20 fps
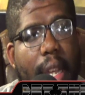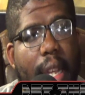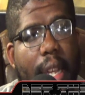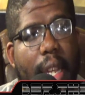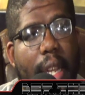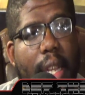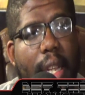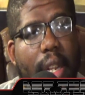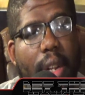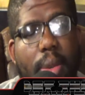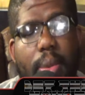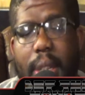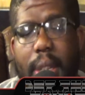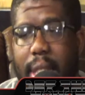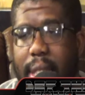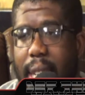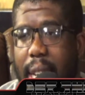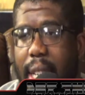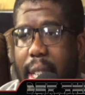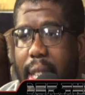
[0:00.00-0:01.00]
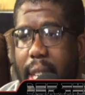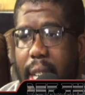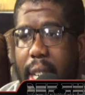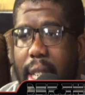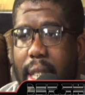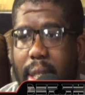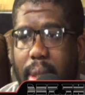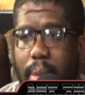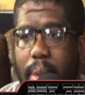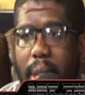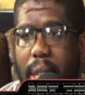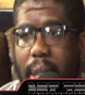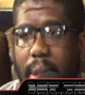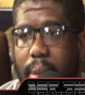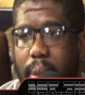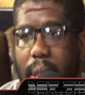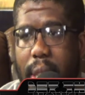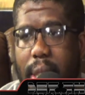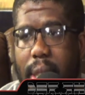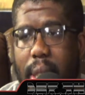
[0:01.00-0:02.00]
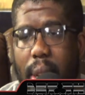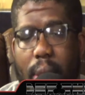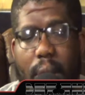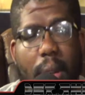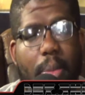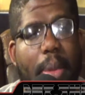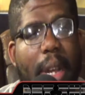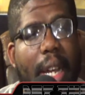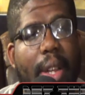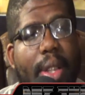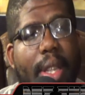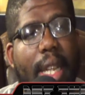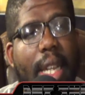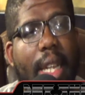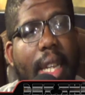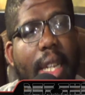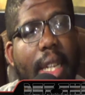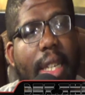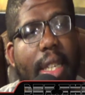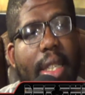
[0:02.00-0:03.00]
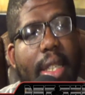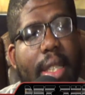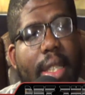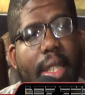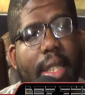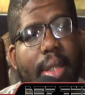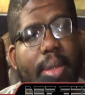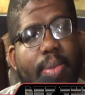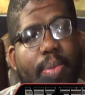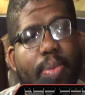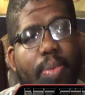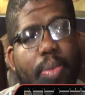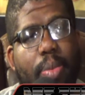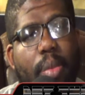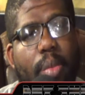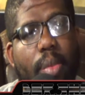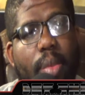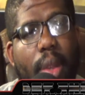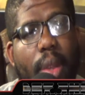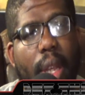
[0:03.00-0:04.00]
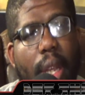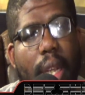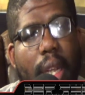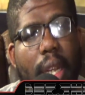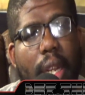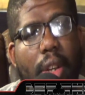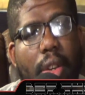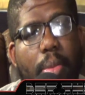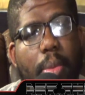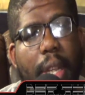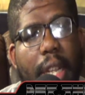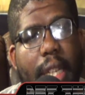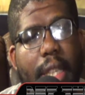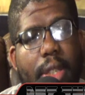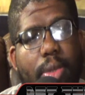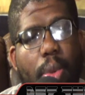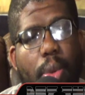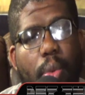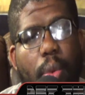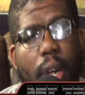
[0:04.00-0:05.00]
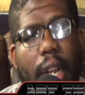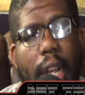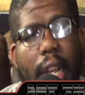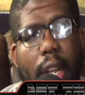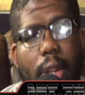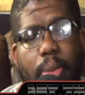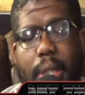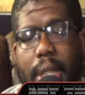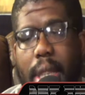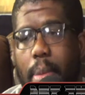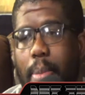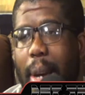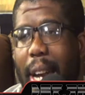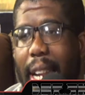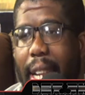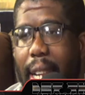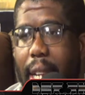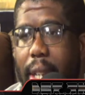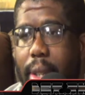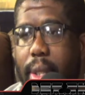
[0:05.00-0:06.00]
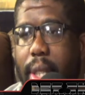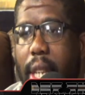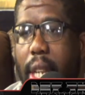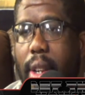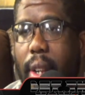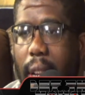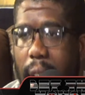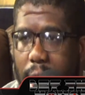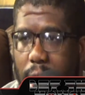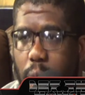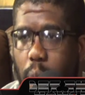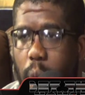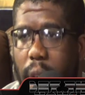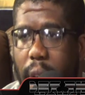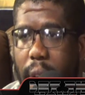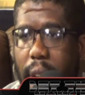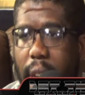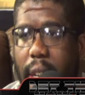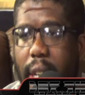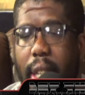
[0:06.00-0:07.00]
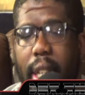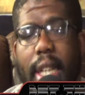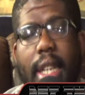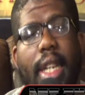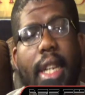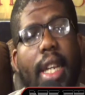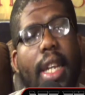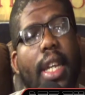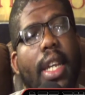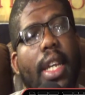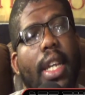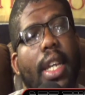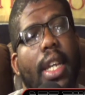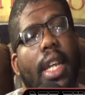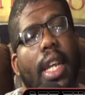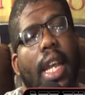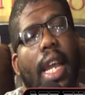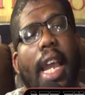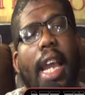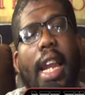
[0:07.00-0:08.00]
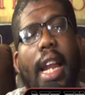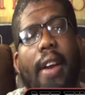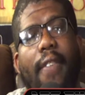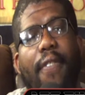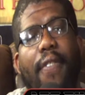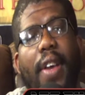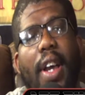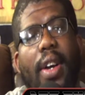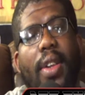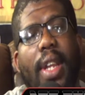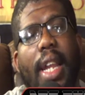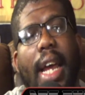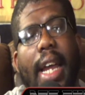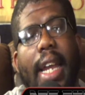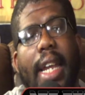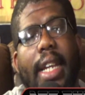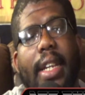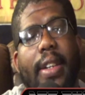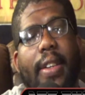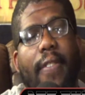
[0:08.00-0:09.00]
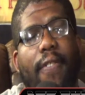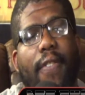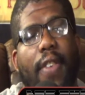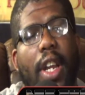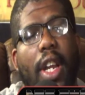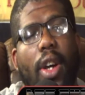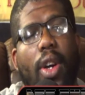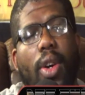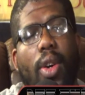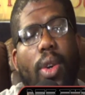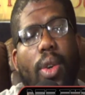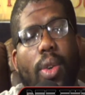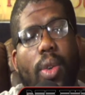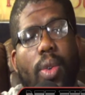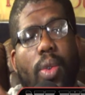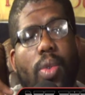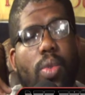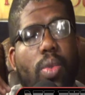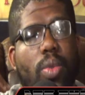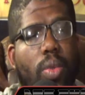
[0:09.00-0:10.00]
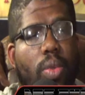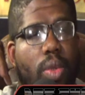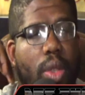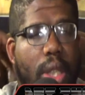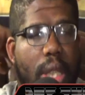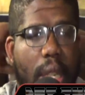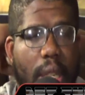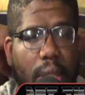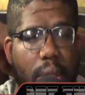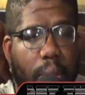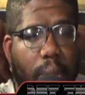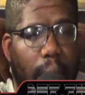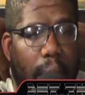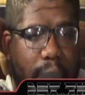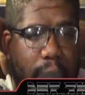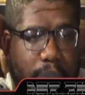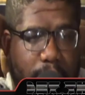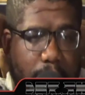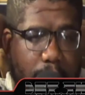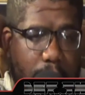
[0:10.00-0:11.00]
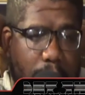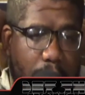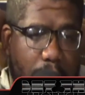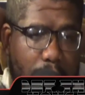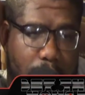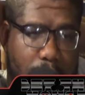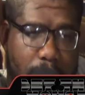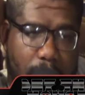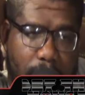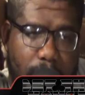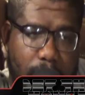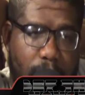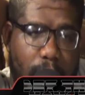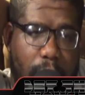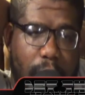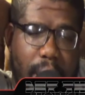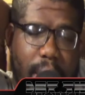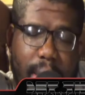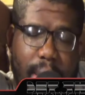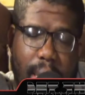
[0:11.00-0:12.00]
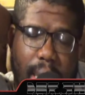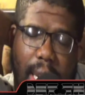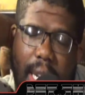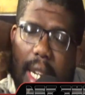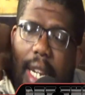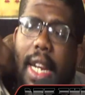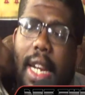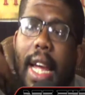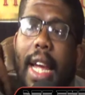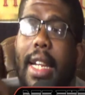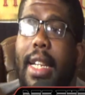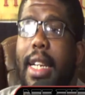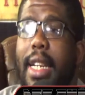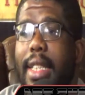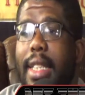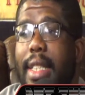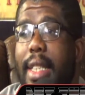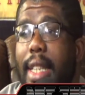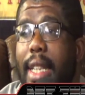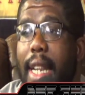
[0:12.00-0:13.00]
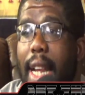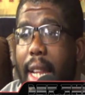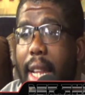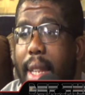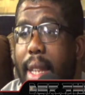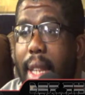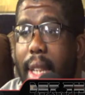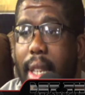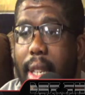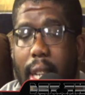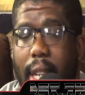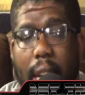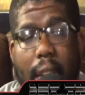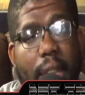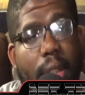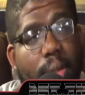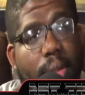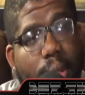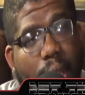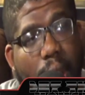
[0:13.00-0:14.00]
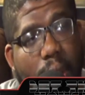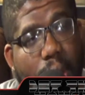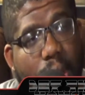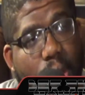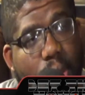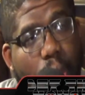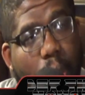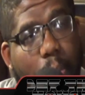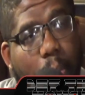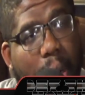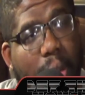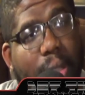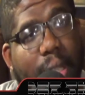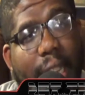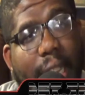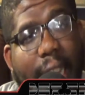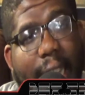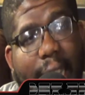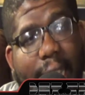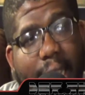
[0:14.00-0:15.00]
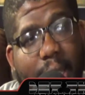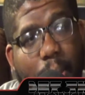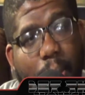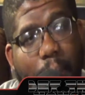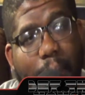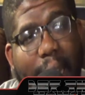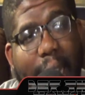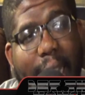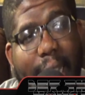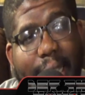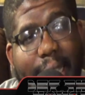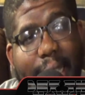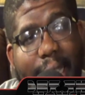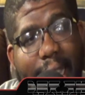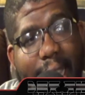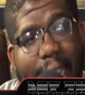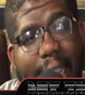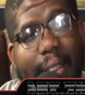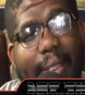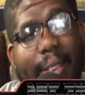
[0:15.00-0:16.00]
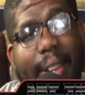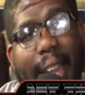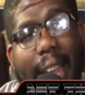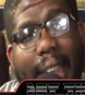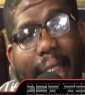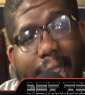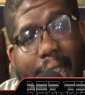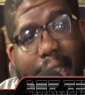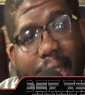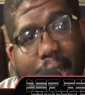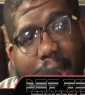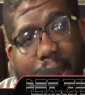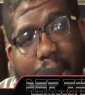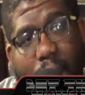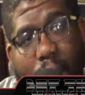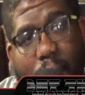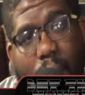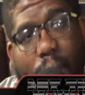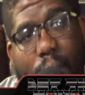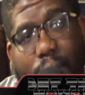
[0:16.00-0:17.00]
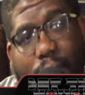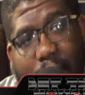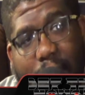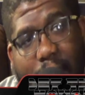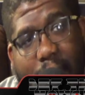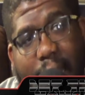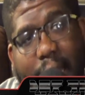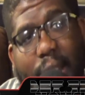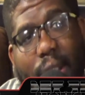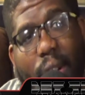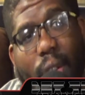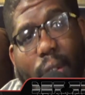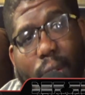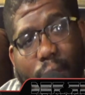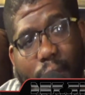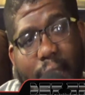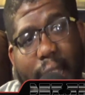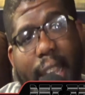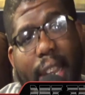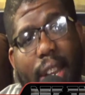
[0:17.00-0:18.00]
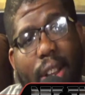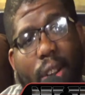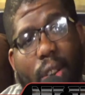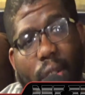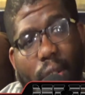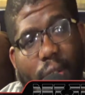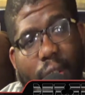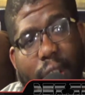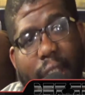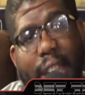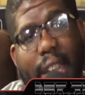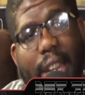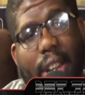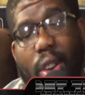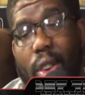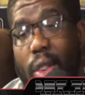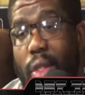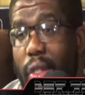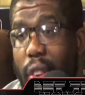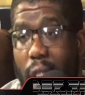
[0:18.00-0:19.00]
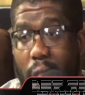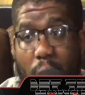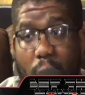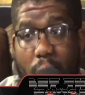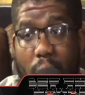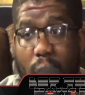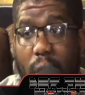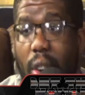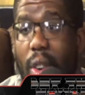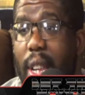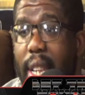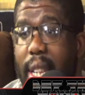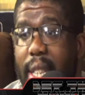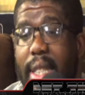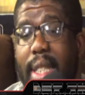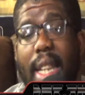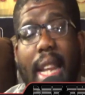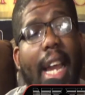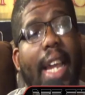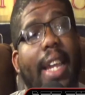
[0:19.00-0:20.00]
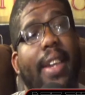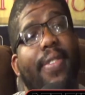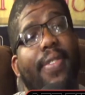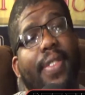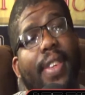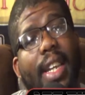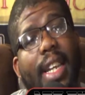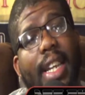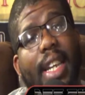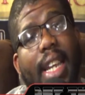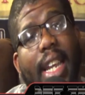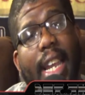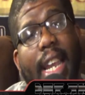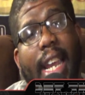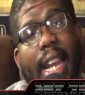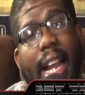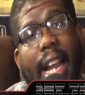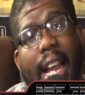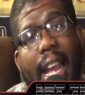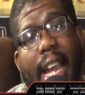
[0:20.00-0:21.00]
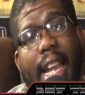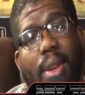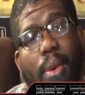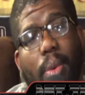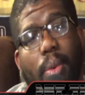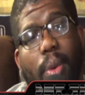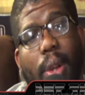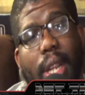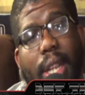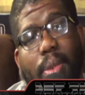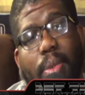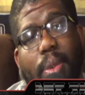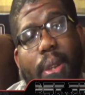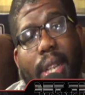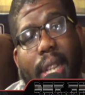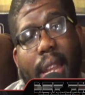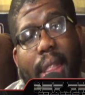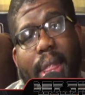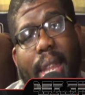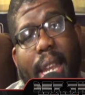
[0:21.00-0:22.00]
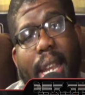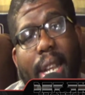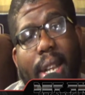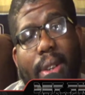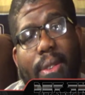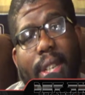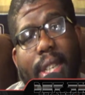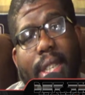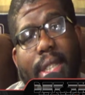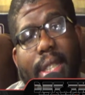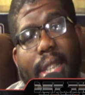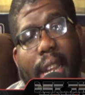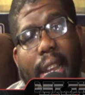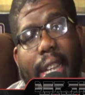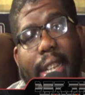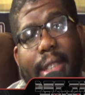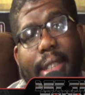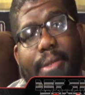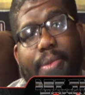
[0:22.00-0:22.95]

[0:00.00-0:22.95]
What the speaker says: we take things and we talk about things, because we want to help somebody else heal as we're healing. And I felt like for the whole situation, running to the internet does nothing. And you talking to a person that has ran to the internet over and over and over and over all his life. And I had to really, really think on this. Like,